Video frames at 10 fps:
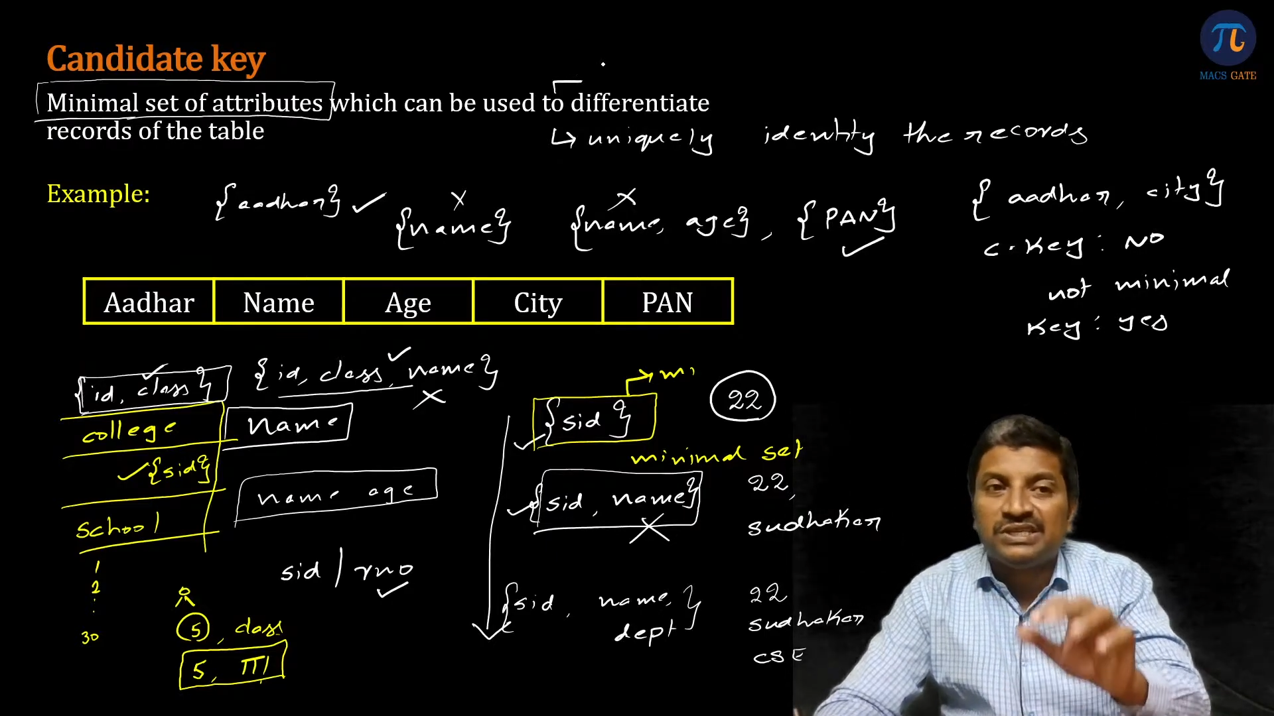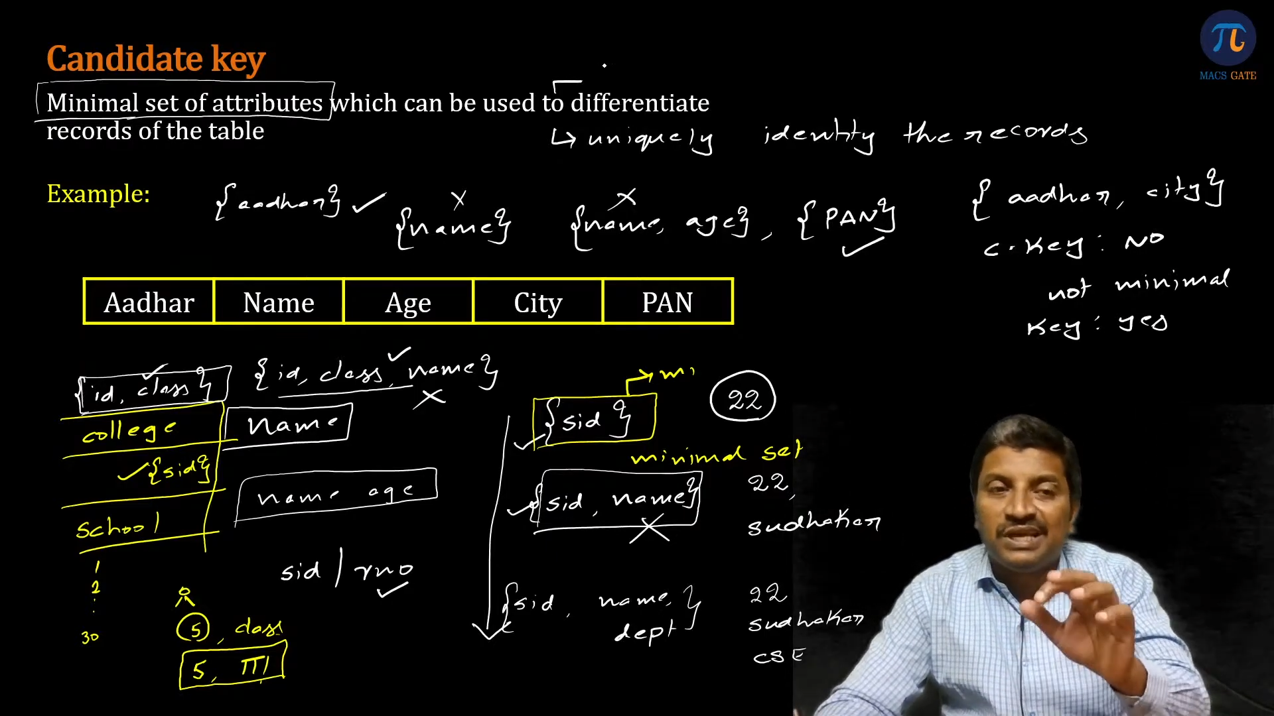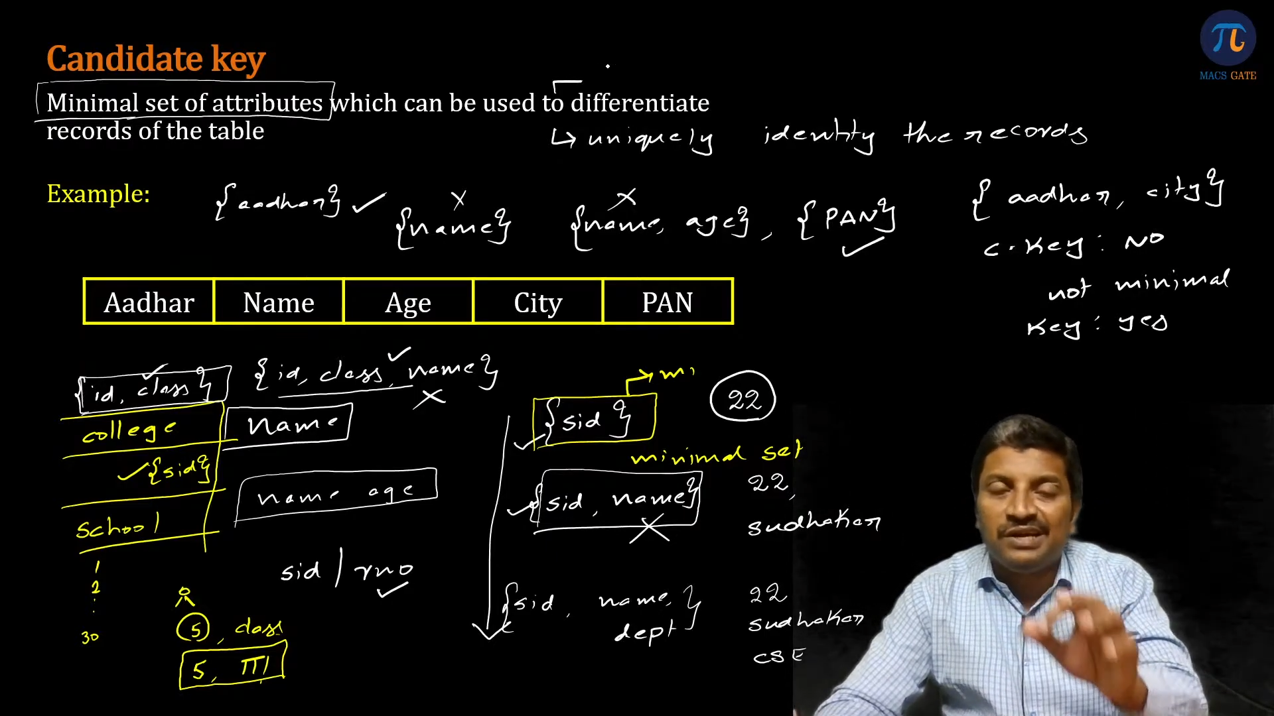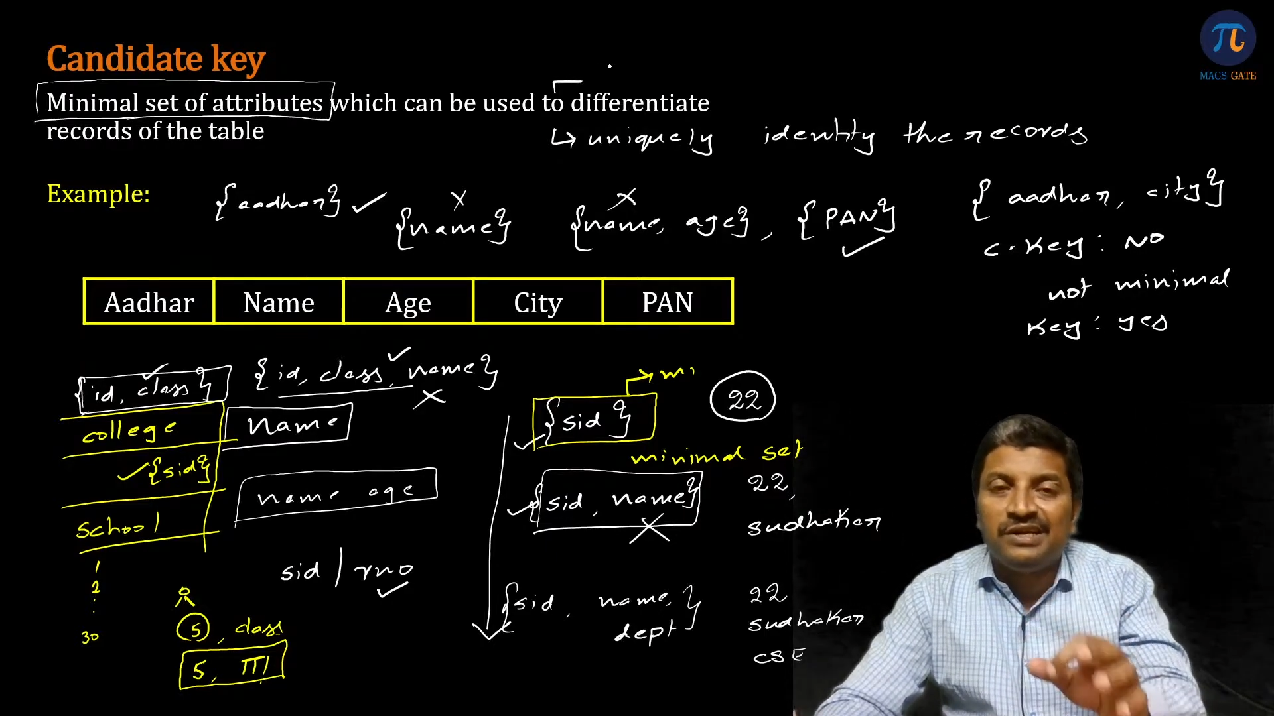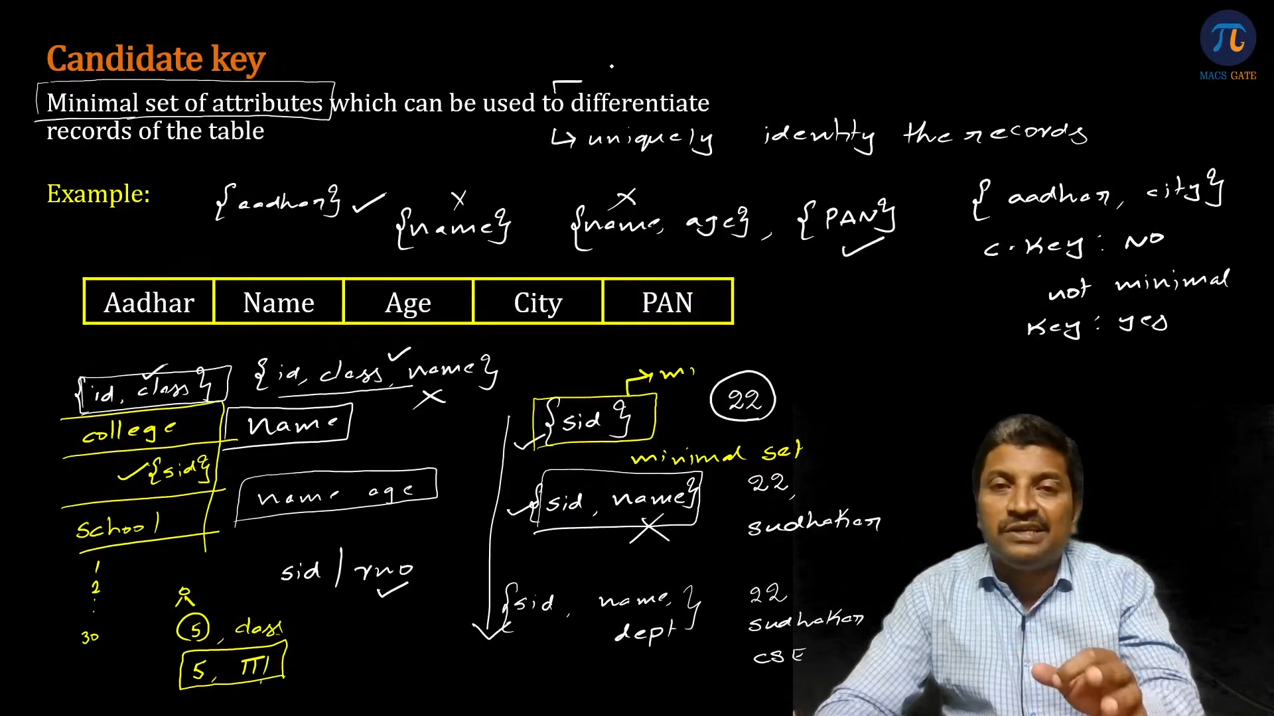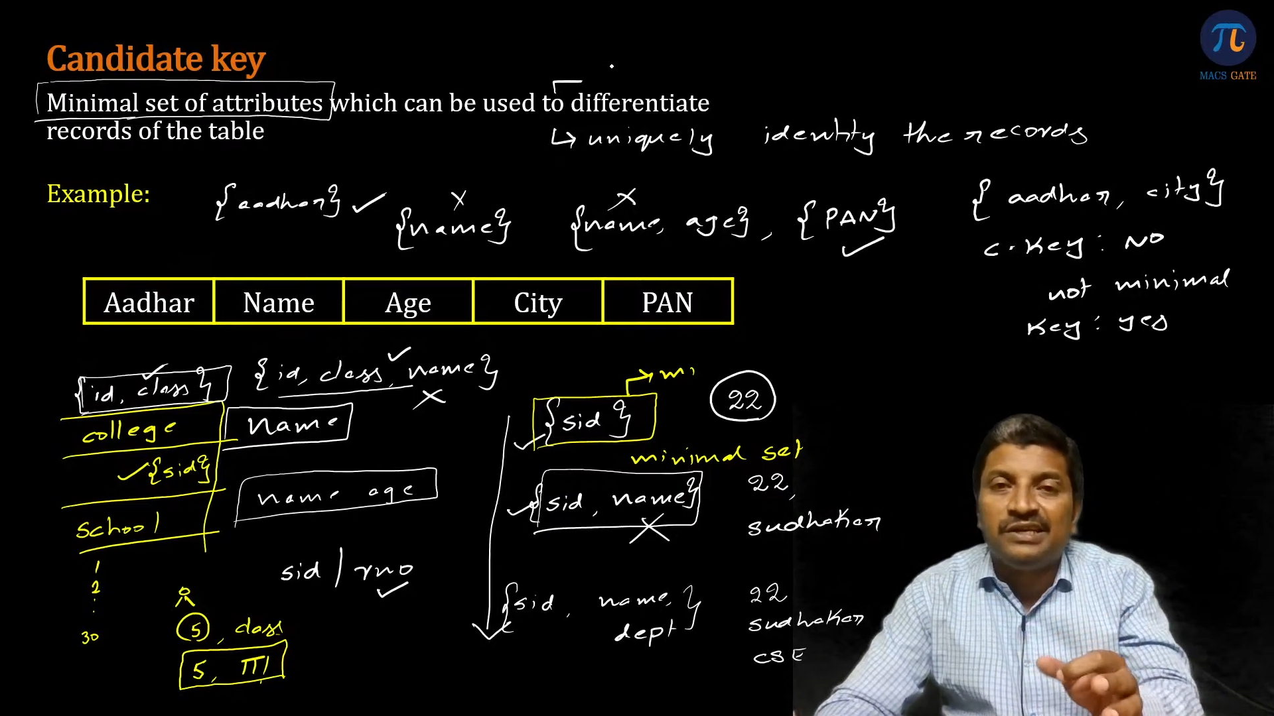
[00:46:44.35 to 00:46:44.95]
candidate